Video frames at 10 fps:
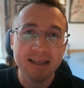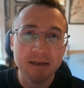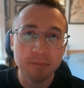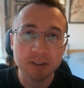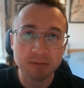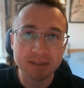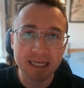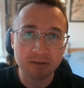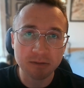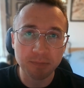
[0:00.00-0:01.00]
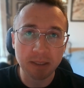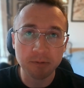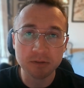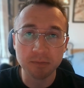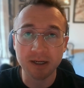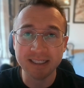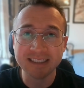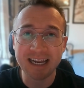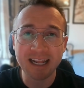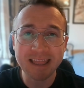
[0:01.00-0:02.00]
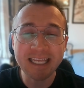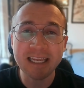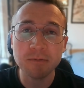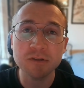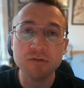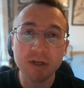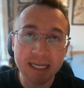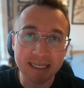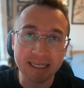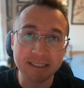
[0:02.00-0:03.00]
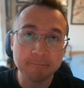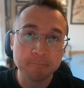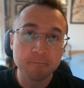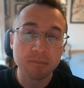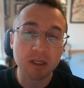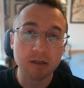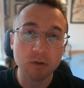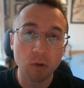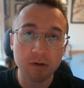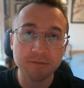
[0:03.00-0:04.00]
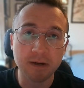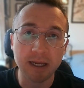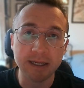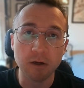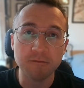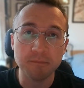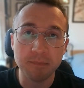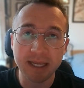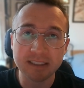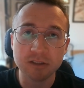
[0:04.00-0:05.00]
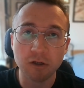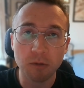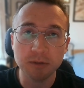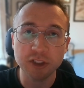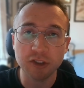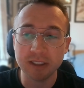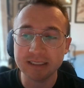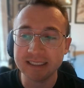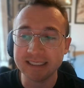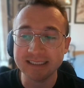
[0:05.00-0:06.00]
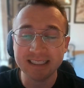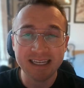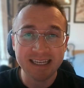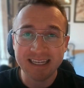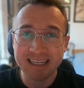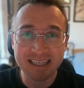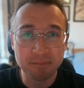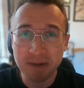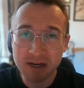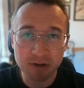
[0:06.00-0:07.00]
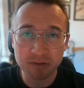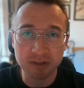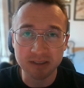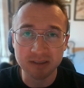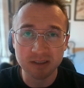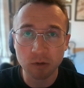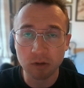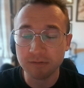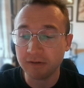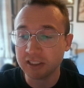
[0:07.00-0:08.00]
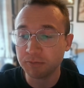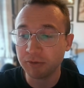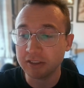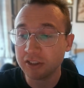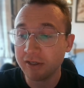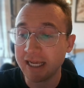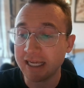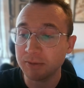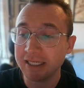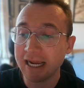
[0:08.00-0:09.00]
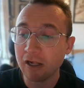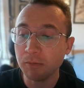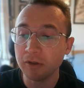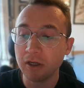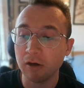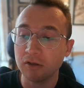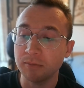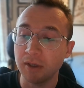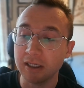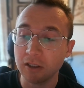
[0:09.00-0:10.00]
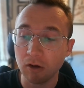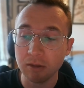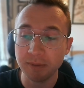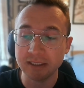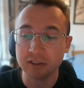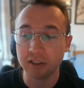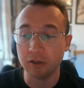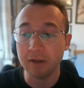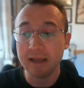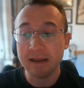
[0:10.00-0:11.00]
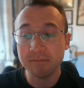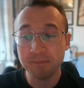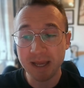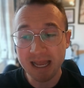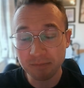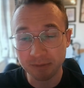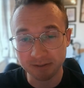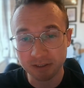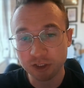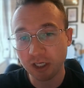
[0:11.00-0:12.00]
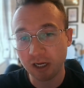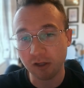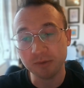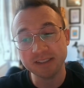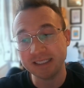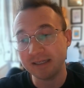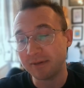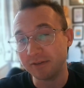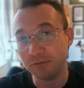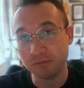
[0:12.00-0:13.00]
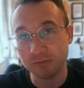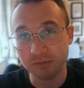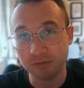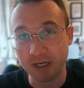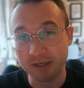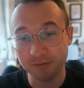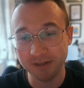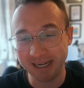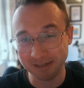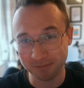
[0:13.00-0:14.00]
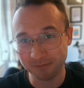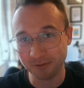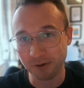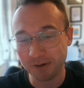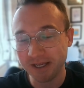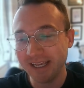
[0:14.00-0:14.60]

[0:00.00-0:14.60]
put some doubt in people's minds. And I think it was really a qualifying of mixed opportunities in a marathon qualifying sprint. So yes, we had Albon, Hulkenberg, Colapinto, Behrman, Charles. We've seen him have a red flag before